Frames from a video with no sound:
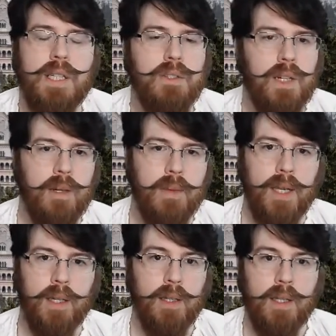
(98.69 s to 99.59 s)
I try to
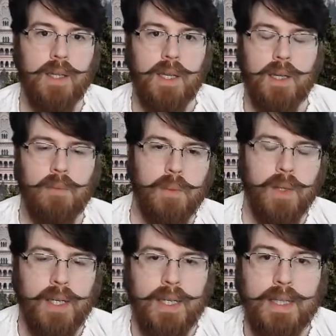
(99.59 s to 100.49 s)
make it
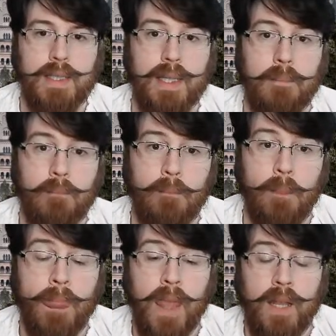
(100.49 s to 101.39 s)
pretty easy.
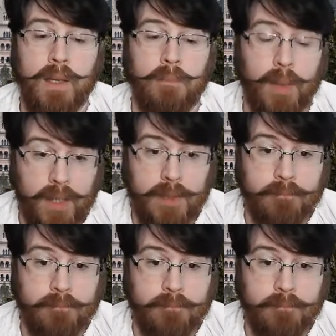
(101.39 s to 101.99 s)
But